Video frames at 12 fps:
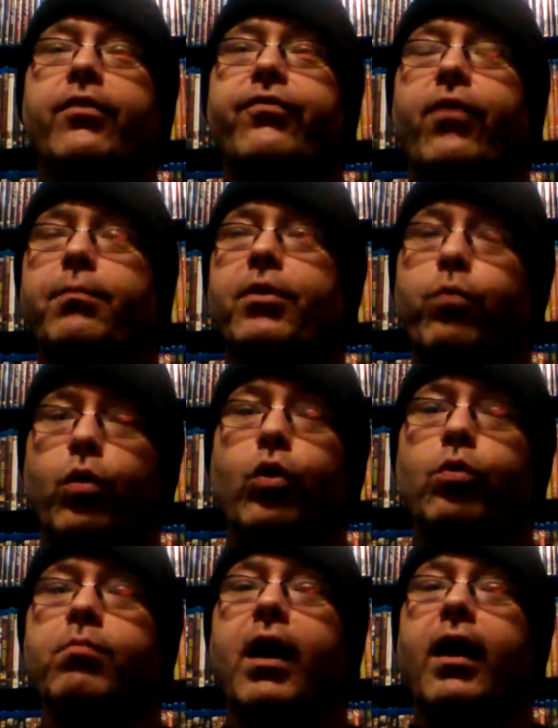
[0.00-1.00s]
from the
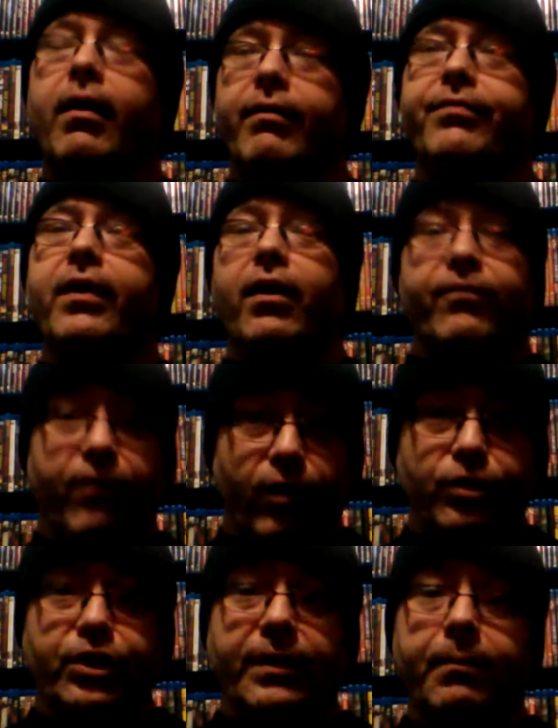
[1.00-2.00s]
womb of a
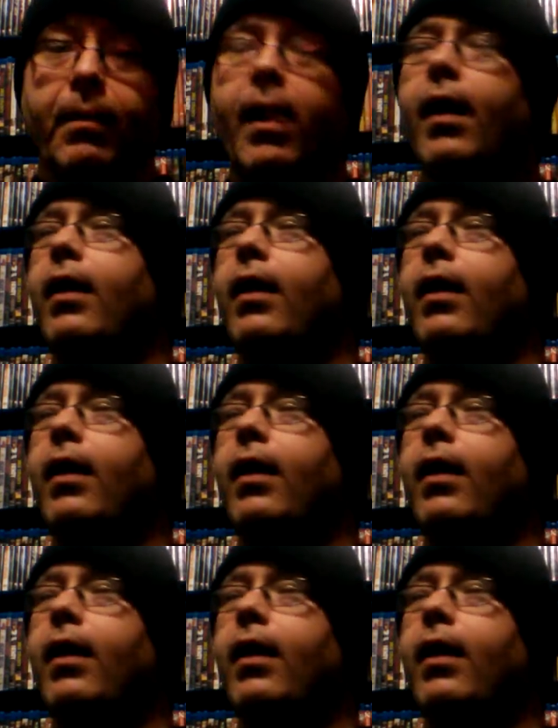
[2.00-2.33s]
virgin.